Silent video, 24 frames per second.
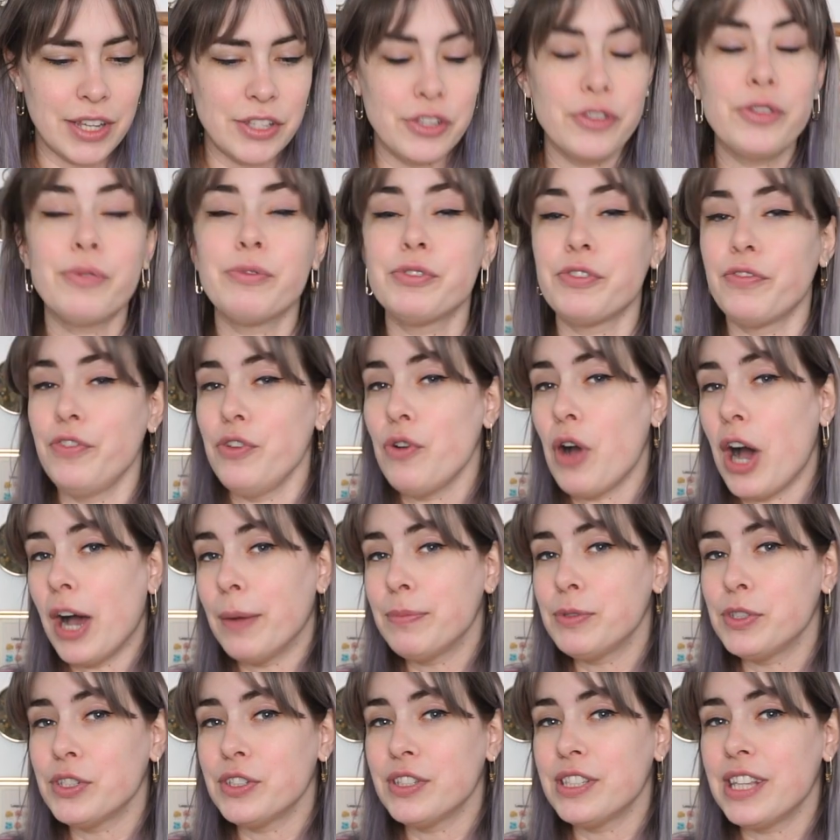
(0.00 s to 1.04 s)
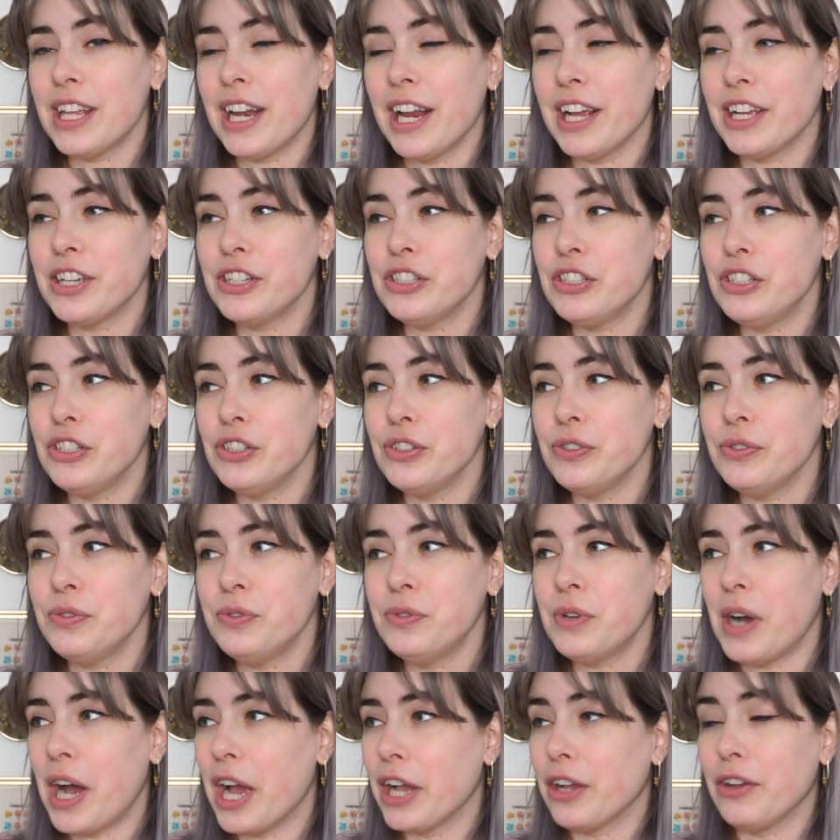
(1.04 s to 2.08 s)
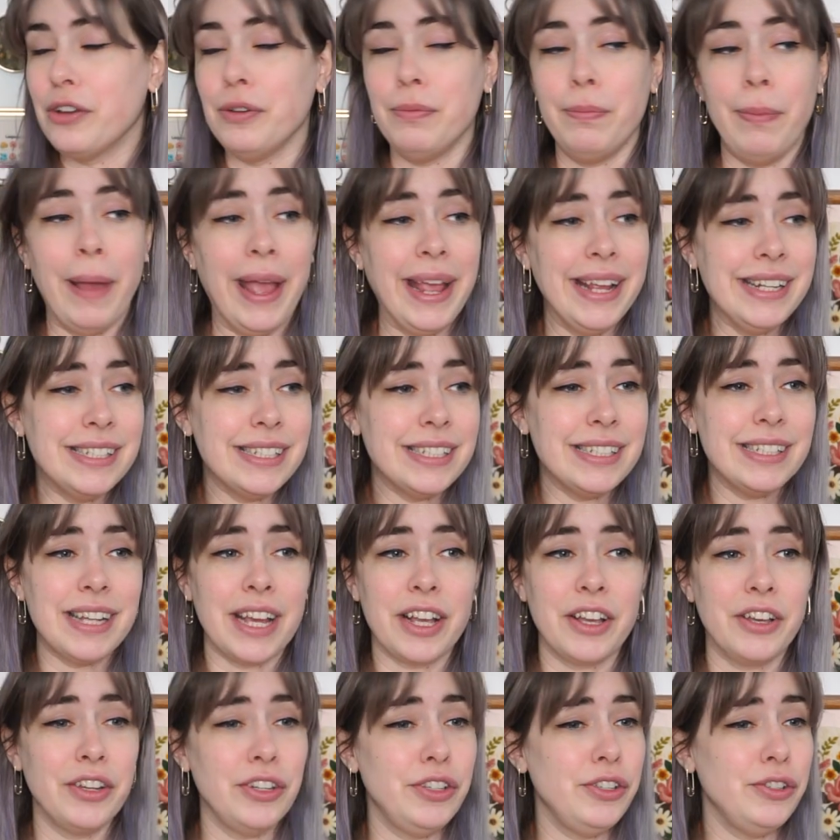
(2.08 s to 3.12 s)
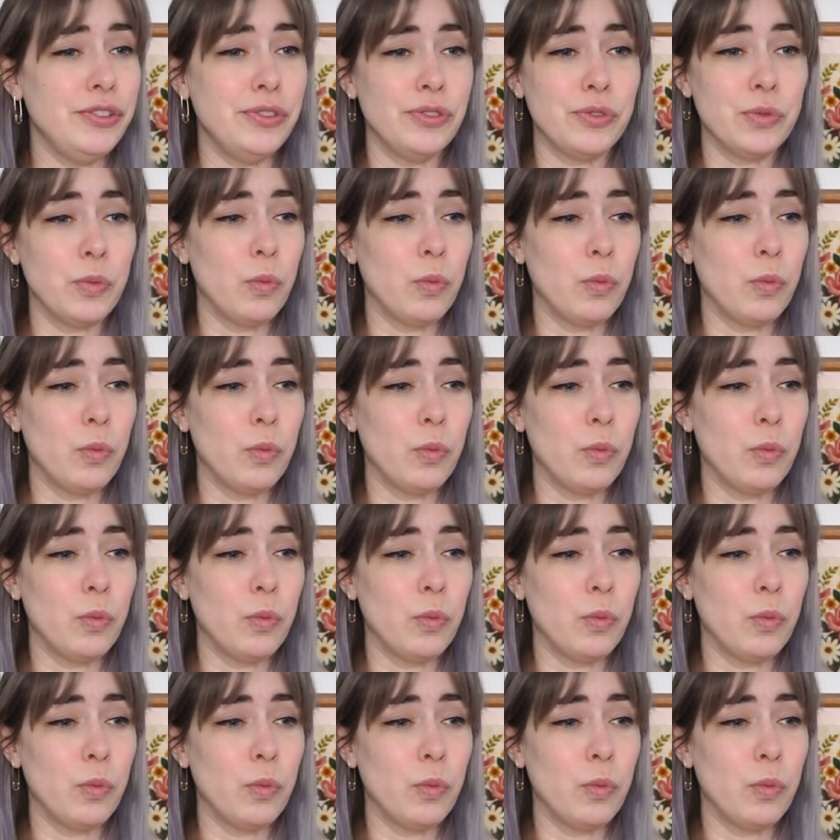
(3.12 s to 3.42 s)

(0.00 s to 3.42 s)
So there was a few options that I could do. I could paint it, I could use